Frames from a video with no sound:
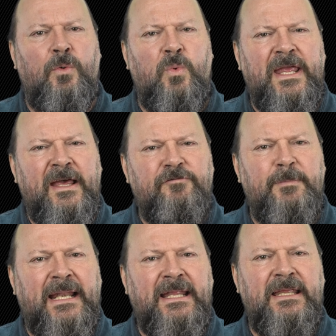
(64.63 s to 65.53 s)
We have
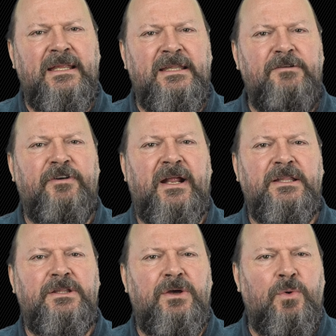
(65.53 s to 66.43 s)
many
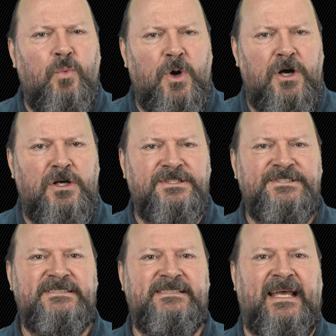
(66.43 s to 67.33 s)
different
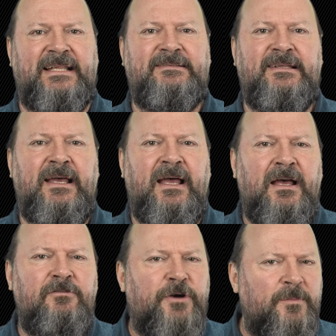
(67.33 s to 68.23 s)
words that
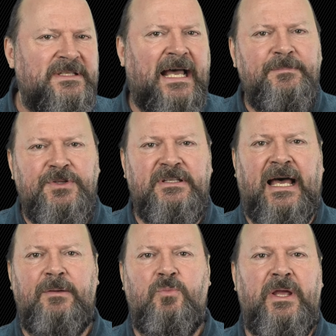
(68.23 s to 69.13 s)
from time to
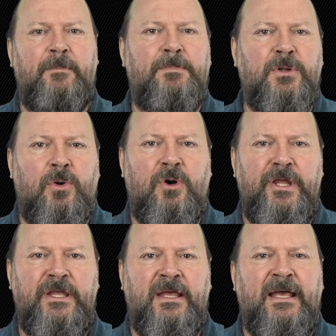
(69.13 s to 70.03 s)
time we
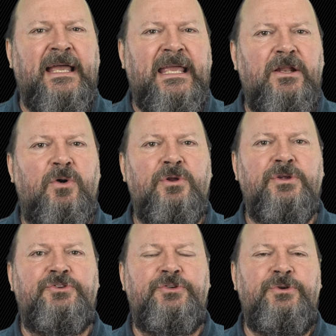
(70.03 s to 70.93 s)
employ in
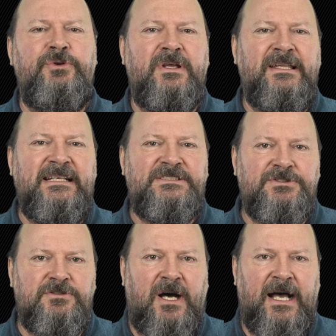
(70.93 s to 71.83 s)
order to
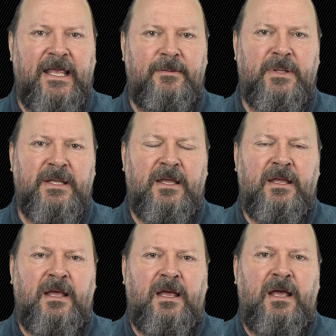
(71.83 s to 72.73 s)
describe
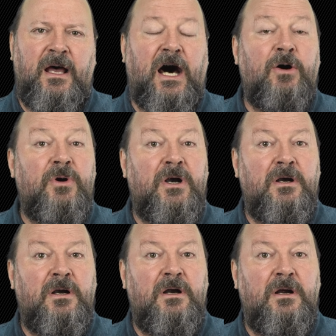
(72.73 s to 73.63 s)

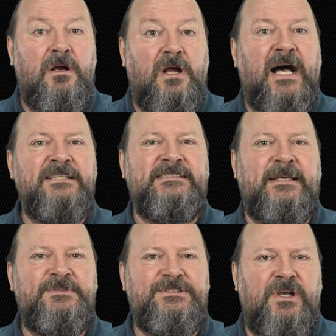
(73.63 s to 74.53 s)
our
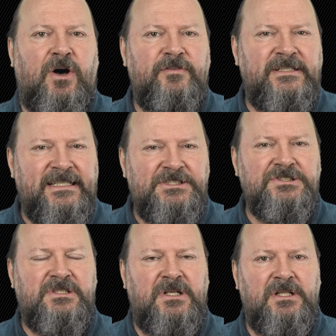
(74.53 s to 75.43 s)
concepts of a
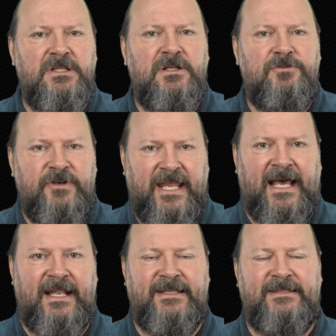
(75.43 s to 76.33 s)
digital
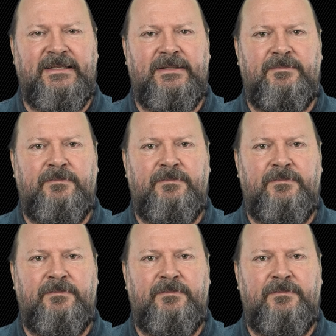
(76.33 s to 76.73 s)
reality.